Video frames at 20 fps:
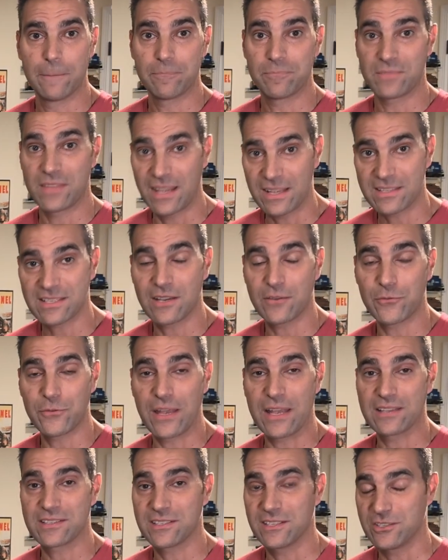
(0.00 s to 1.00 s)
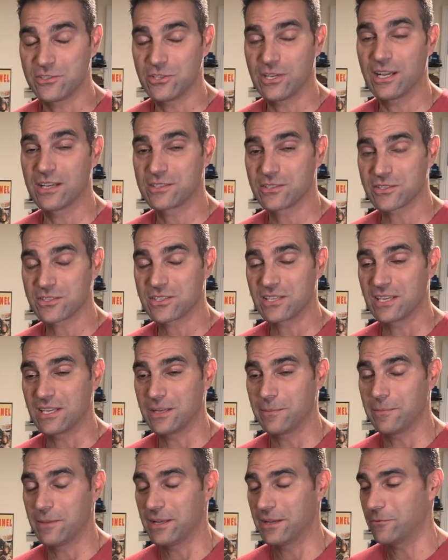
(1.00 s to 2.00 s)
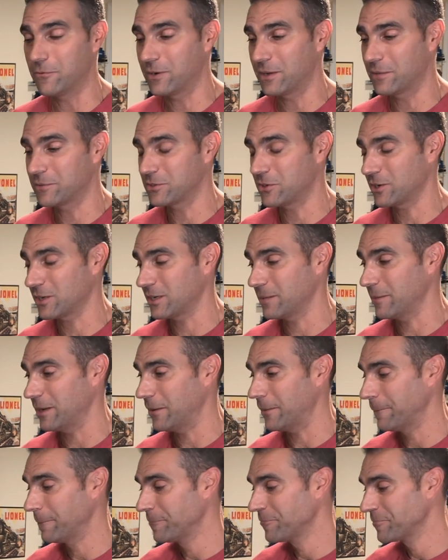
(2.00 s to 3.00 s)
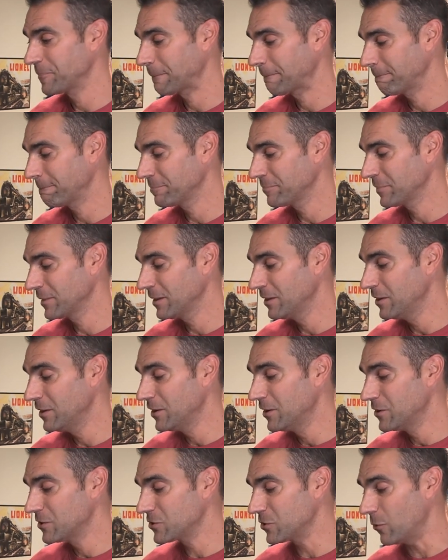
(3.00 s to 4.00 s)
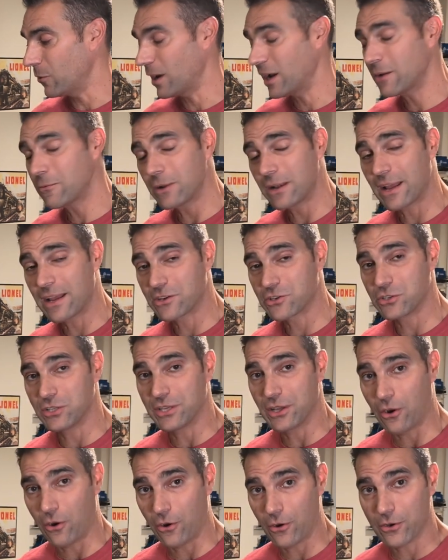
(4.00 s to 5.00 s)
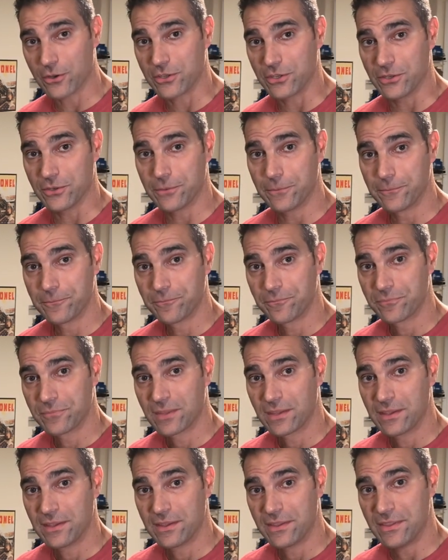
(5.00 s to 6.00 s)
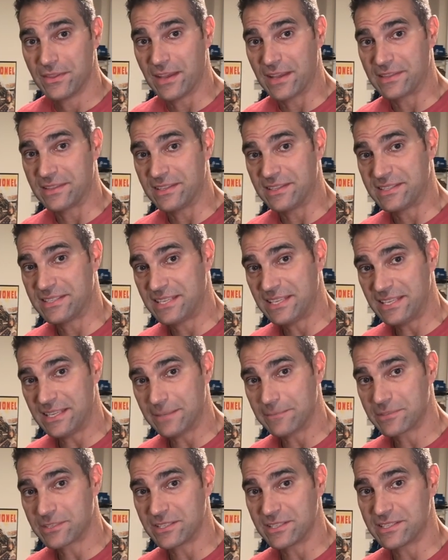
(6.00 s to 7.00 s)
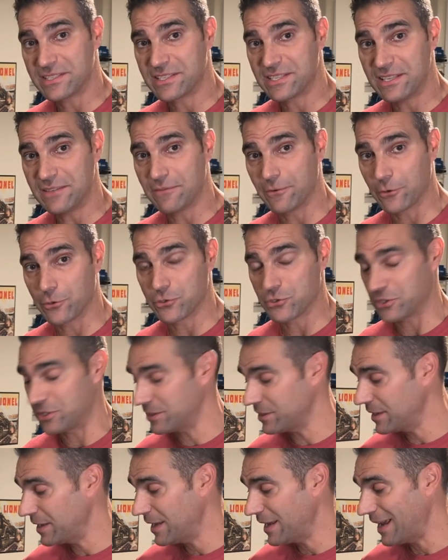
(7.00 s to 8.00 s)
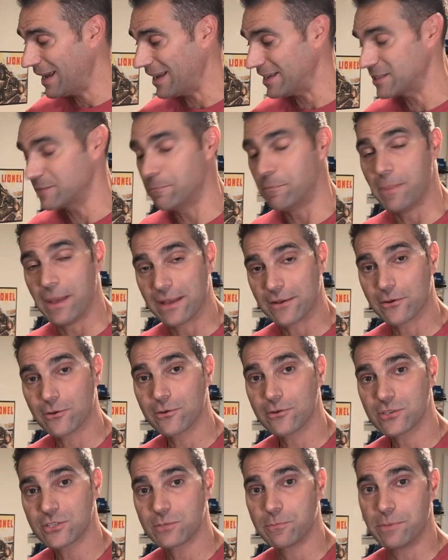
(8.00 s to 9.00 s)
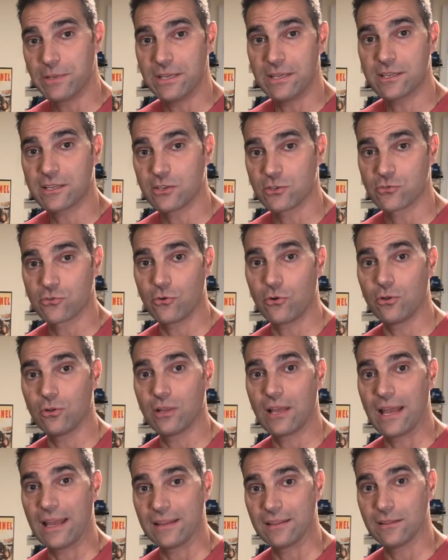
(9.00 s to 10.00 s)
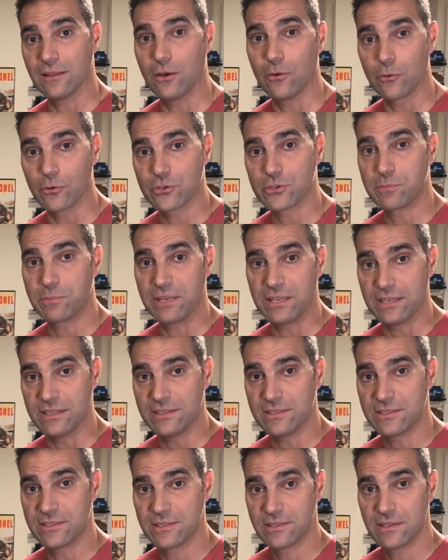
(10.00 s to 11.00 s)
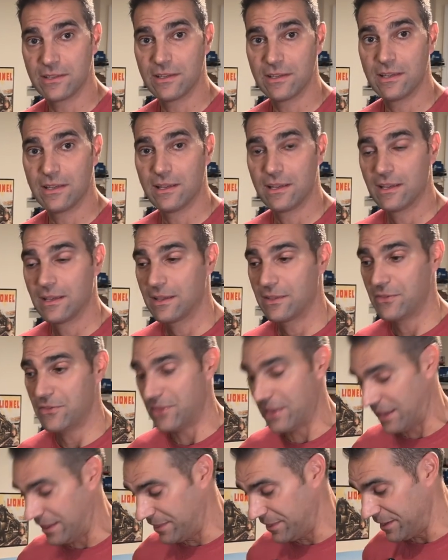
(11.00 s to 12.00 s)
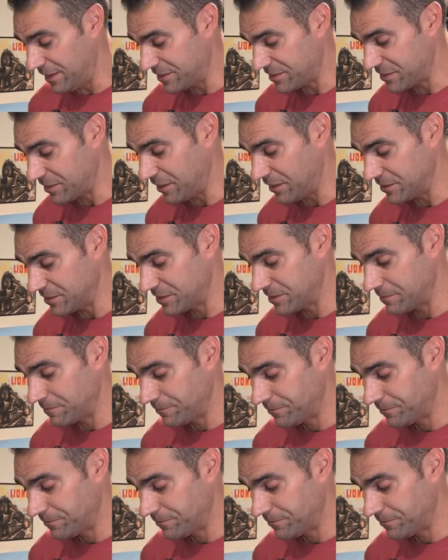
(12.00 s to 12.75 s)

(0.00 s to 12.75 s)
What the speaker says: That's how fast it is. You guys will see in a minute what I'm talking about. So I would actually argue that the TMCC version has better speed control at lower speeds than this does.